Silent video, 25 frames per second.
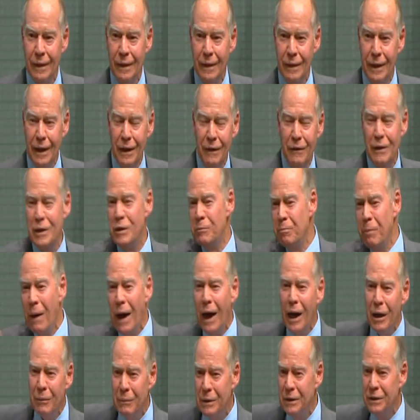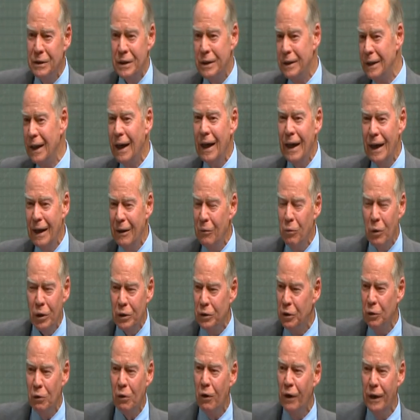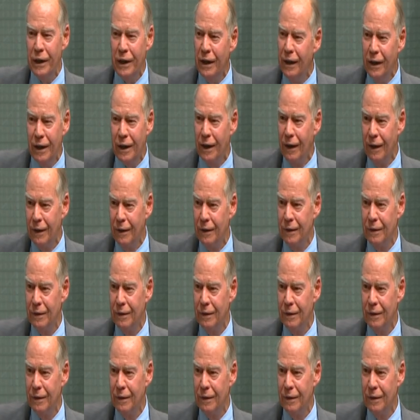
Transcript: Yet in this parliament today, what do I hear?